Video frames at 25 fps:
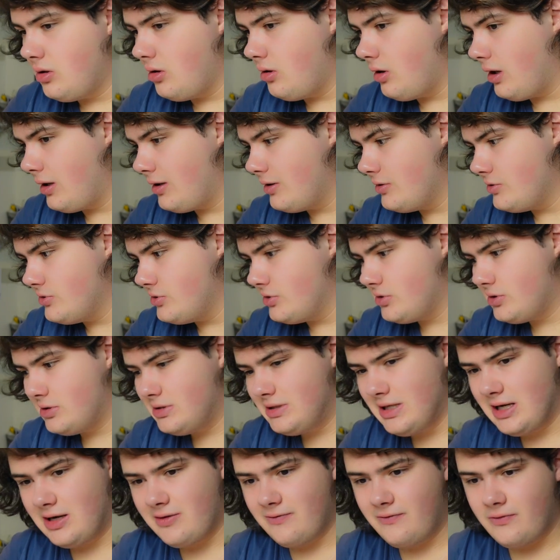know, I can
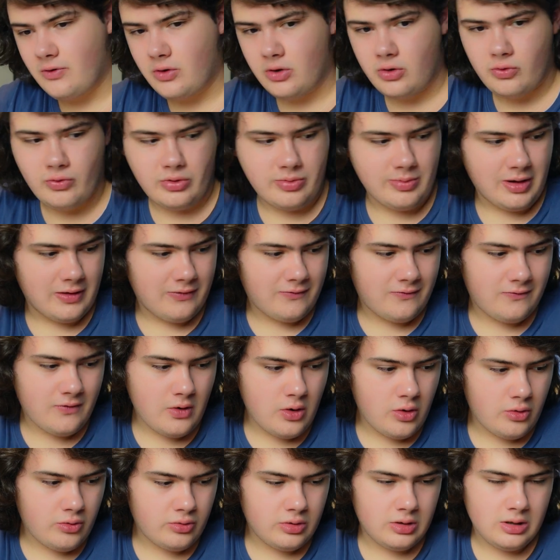just take a photo with my
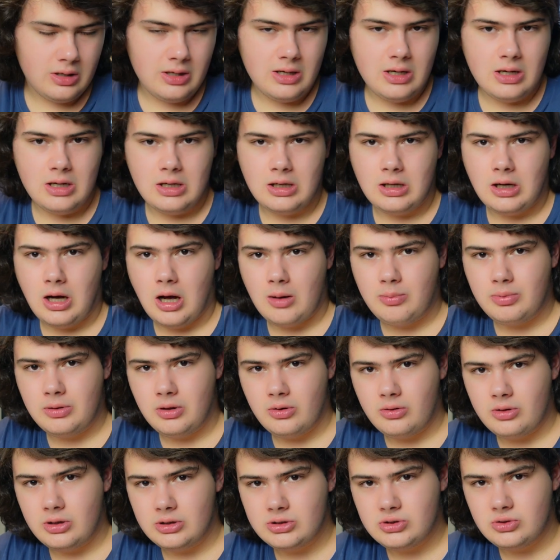phone,
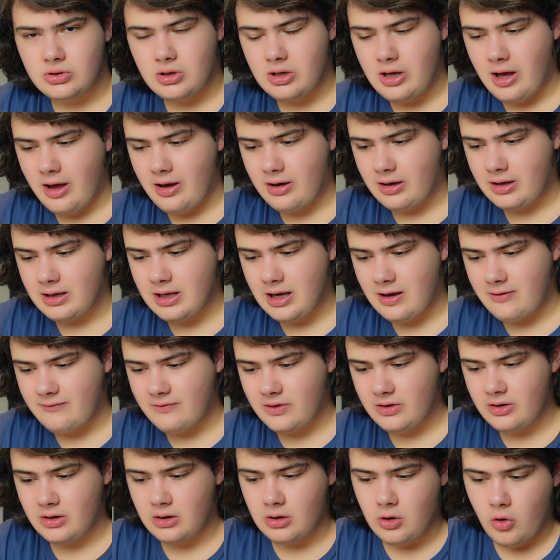upload it to
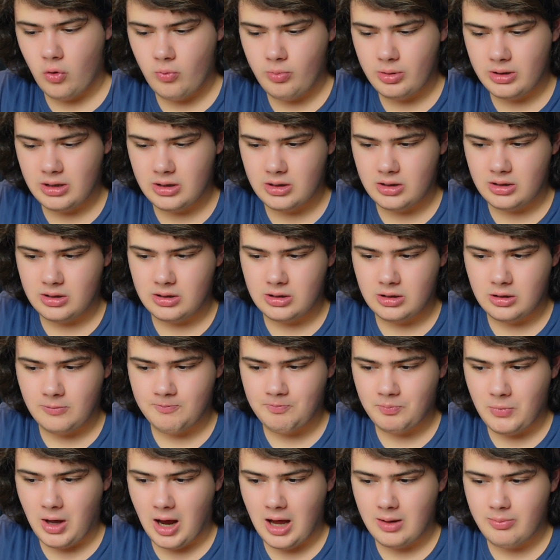Canva, then open it in
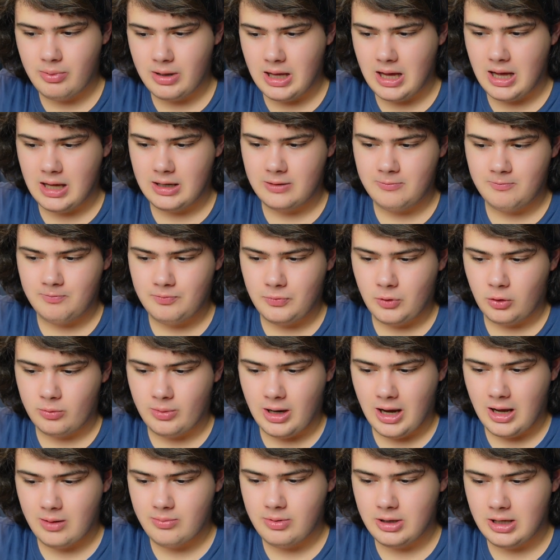um, iPad on
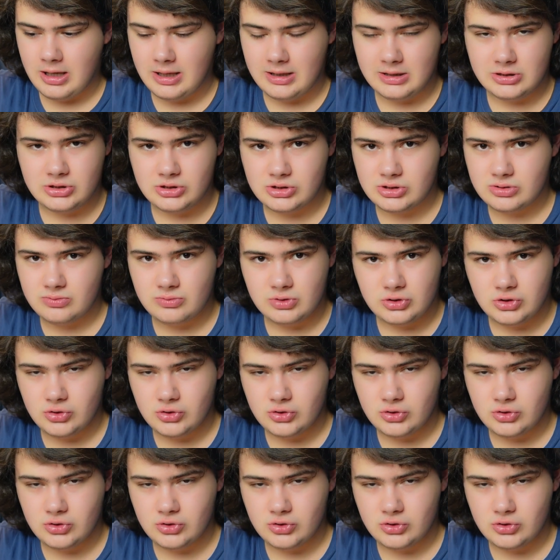my iPad and just